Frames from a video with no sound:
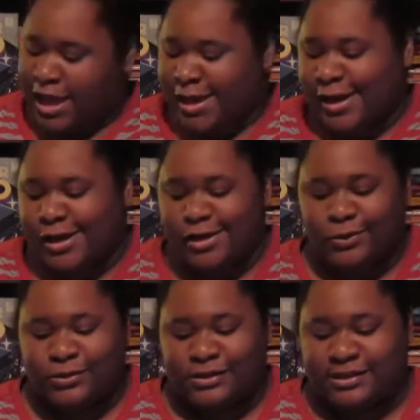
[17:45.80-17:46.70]
in
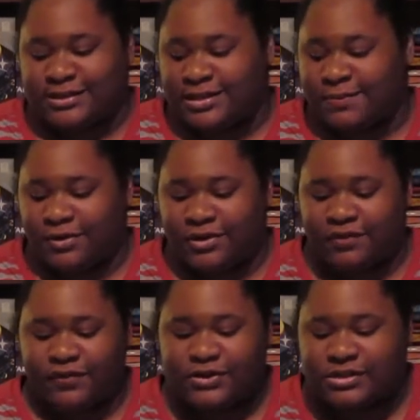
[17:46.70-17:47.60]
December, the
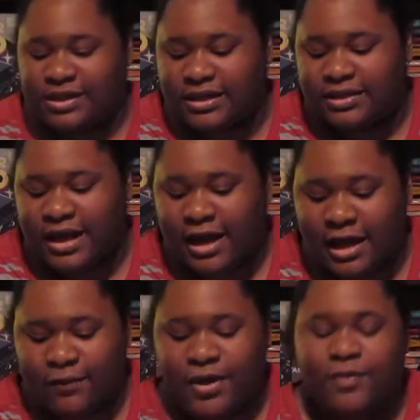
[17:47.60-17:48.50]
first thing that
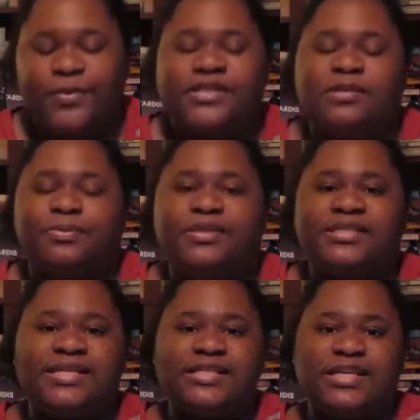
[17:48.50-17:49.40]
I read was The
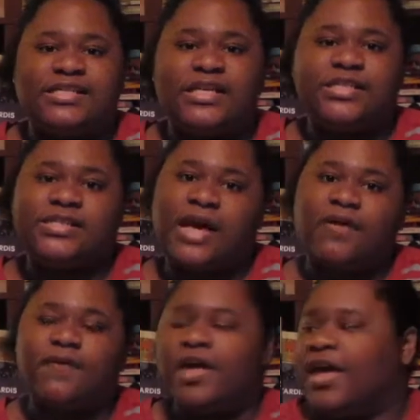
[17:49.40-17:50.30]
Princess Saves
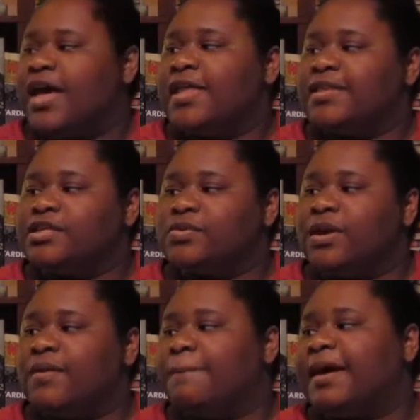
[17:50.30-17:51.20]
Herself, and this
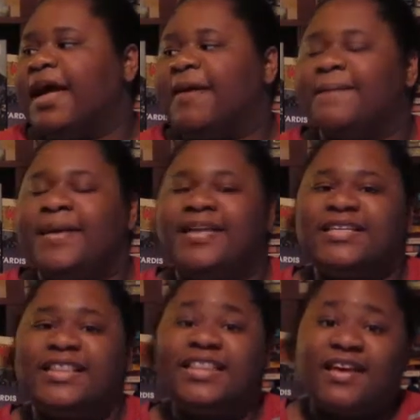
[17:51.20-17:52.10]
one by
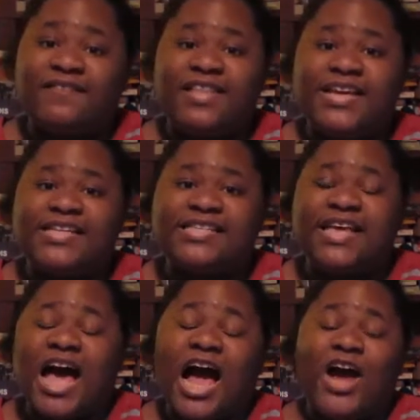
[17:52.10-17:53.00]
Amanda Lovelace.
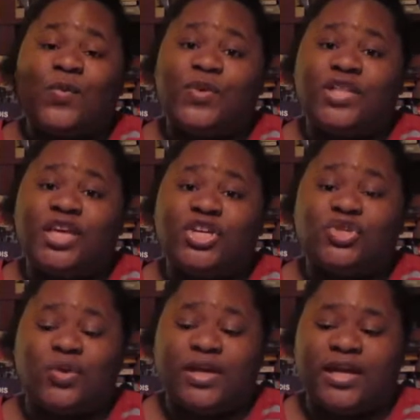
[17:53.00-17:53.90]
I really
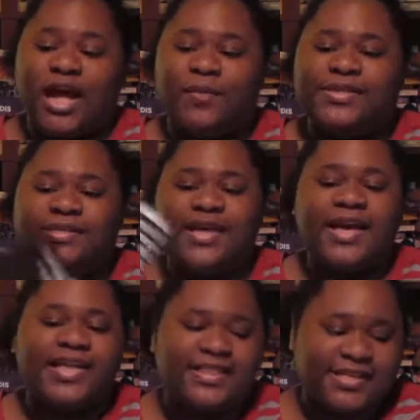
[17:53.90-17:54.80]
enjoyed it. I would
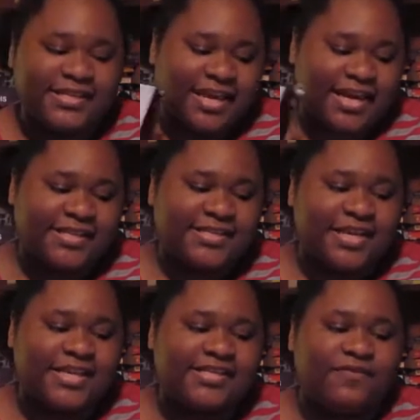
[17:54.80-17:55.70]
say in this case,
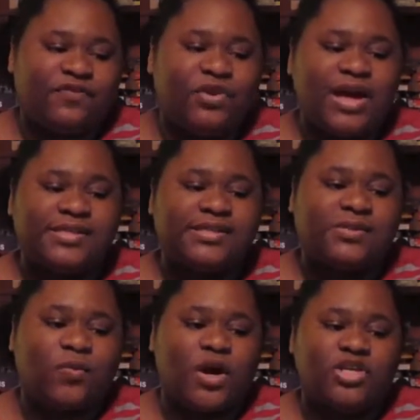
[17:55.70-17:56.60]
because if you guys
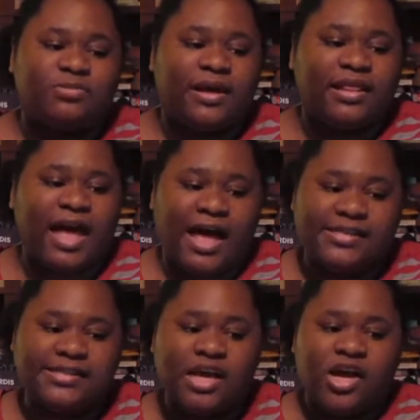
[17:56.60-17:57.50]
watched my
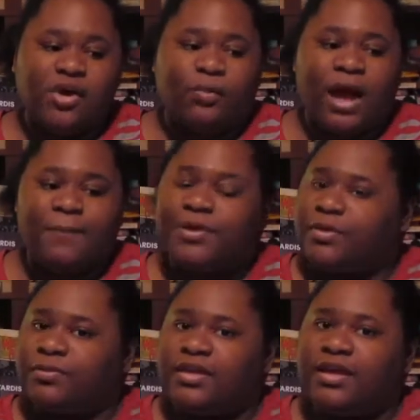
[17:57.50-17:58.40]
last
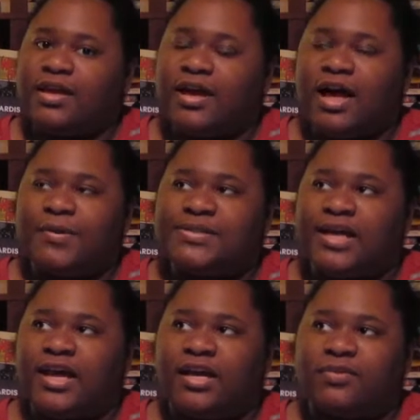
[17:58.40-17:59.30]
wrap-up thing, I was
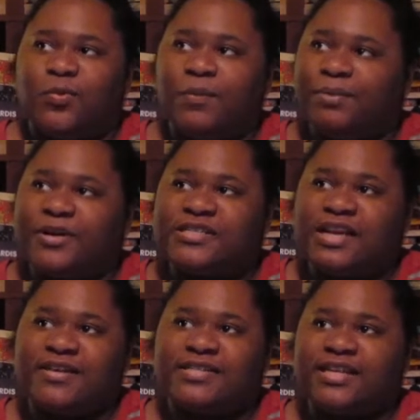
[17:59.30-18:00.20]
like, one person,
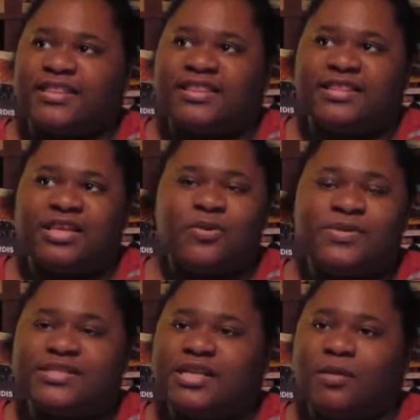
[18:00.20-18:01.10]
I was like, it
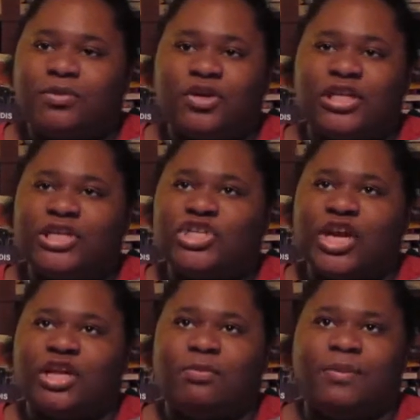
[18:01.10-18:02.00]
was Tumblr
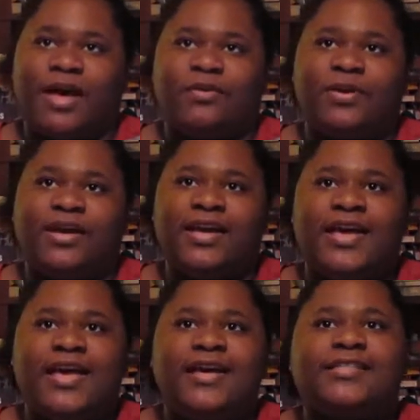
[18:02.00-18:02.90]
cliche in a bad way.
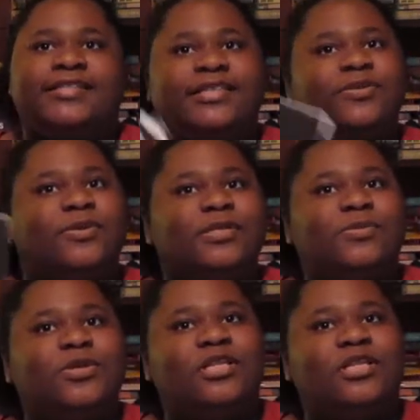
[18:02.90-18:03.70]
This one is more